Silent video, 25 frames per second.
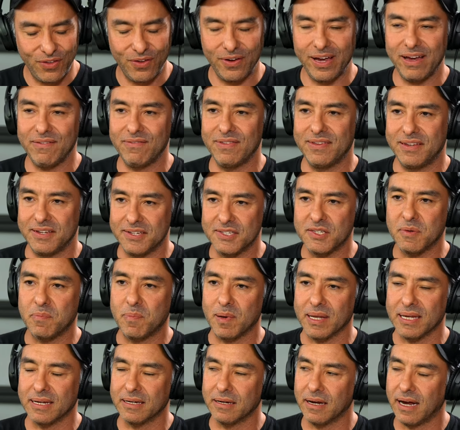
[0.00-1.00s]
you don't have
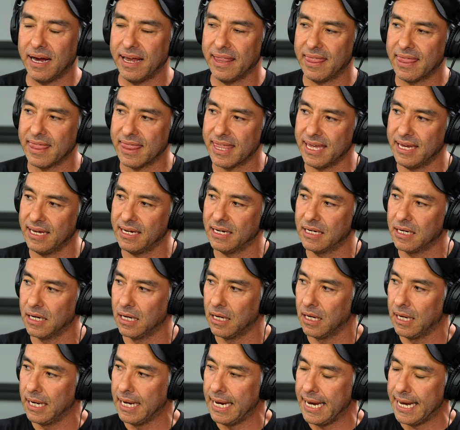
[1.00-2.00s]
discipline i think
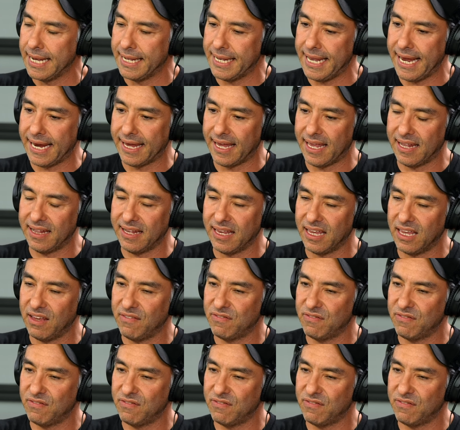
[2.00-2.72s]
that can